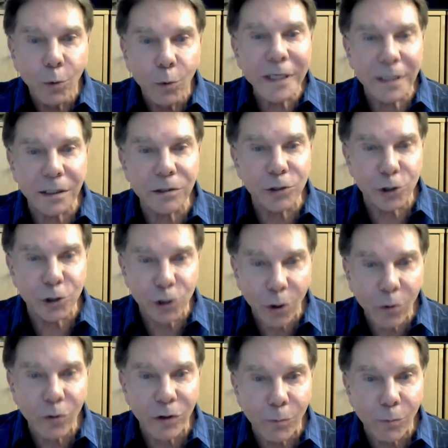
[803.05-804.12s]
We can
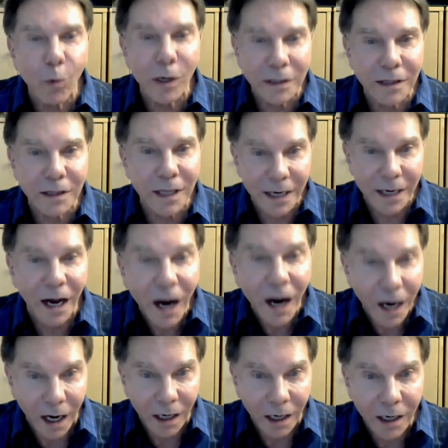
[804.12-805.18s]
show them what they
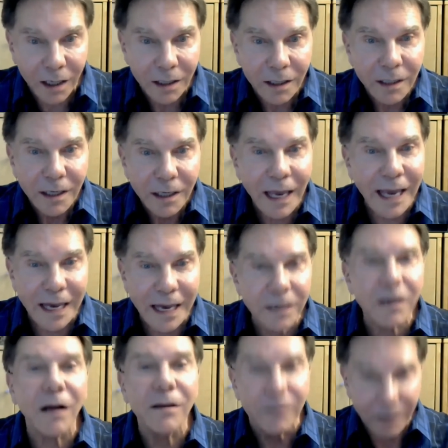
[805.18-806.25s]
are and